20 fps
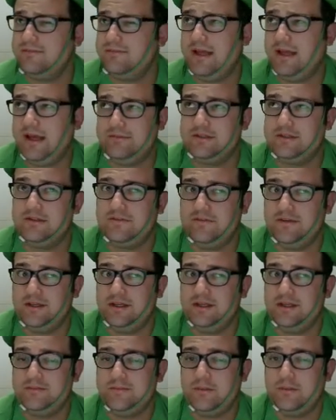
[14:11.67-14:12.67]
Sometimes it's
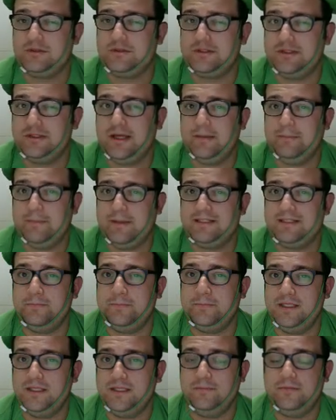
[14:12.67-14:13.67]
fees, most of the time
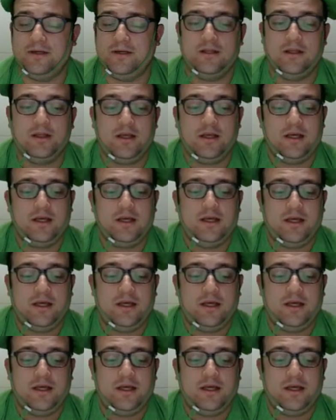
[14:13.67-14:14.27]
it's fee, but